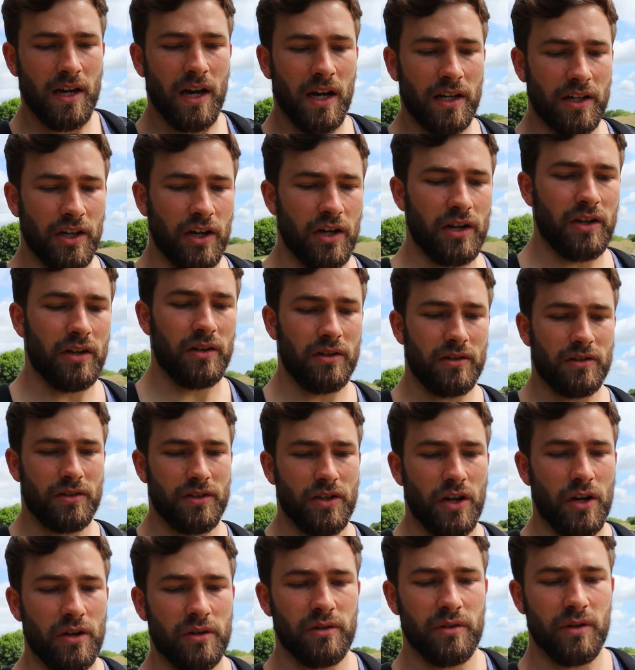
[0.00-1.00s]
I don't
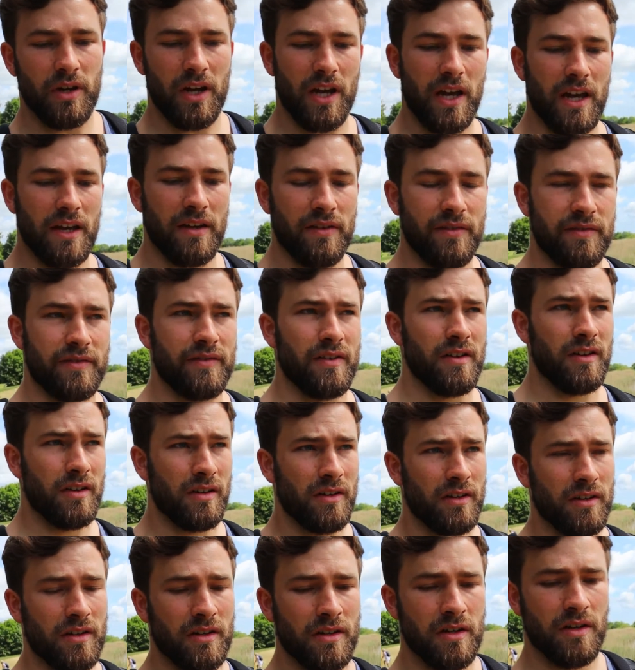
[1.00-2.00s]
know if
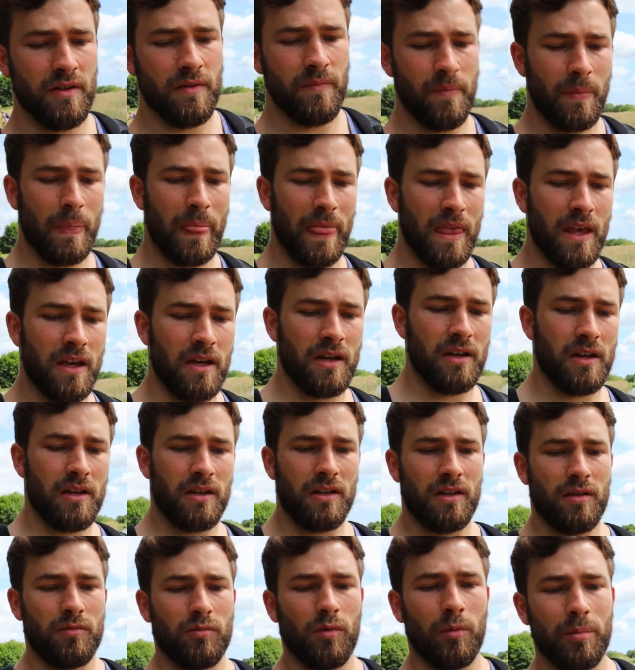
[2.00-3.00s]

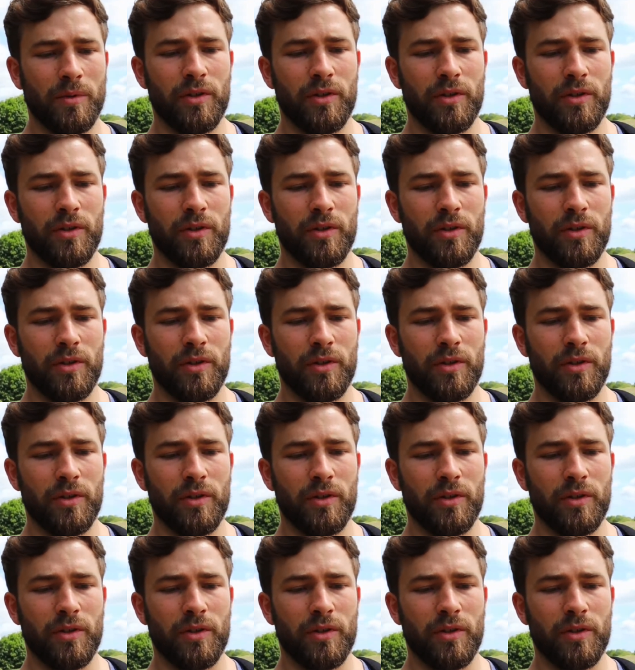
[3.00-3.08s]
we'll